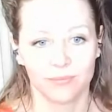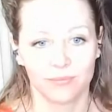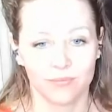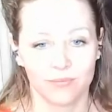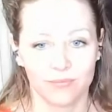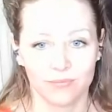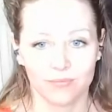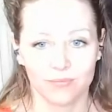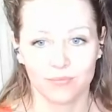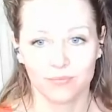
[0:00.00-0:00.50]

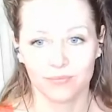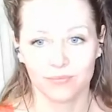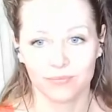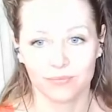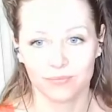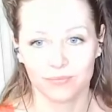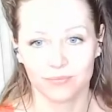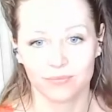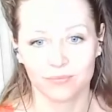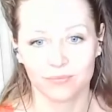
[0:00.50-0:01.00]

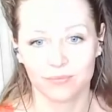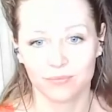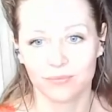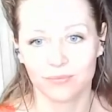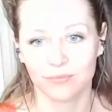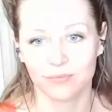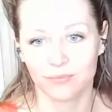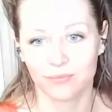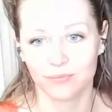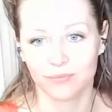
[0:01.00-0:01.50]

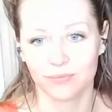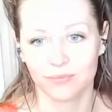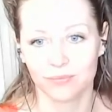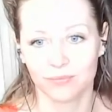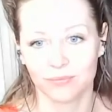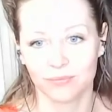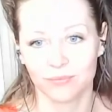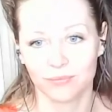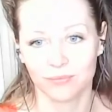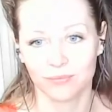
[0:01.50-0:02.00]

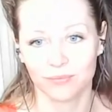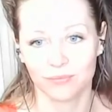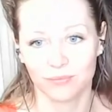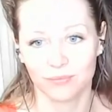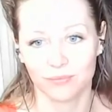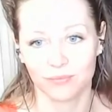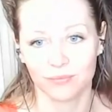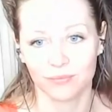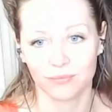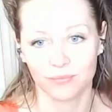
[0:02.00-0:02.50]

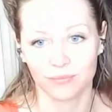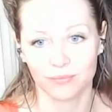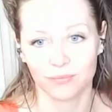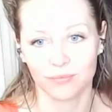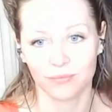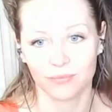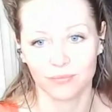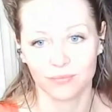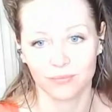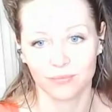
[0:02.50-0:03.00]

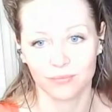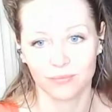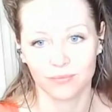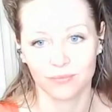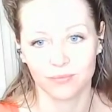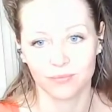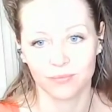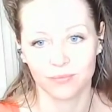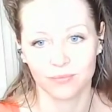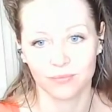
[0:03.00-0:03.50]

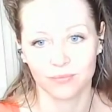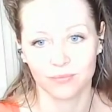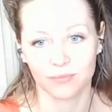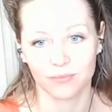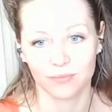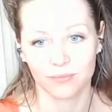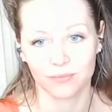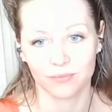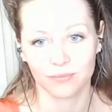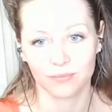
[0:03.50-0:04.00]

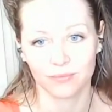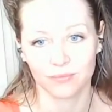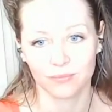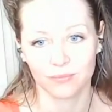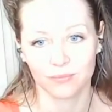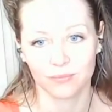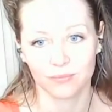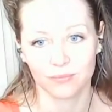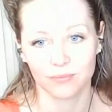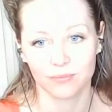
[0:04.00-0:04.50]

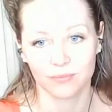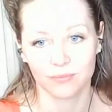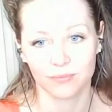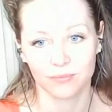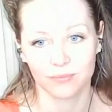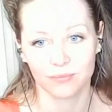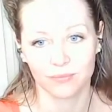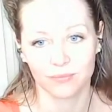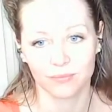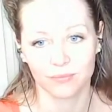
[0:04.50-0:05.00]

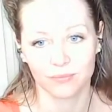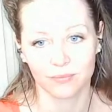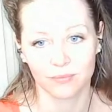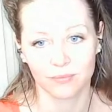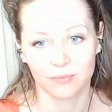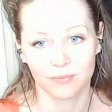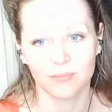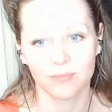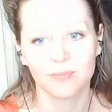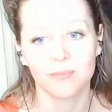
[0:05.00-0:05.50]

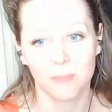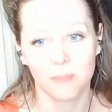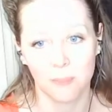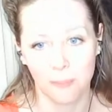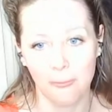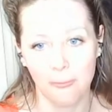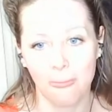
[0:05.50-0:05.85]
(silent)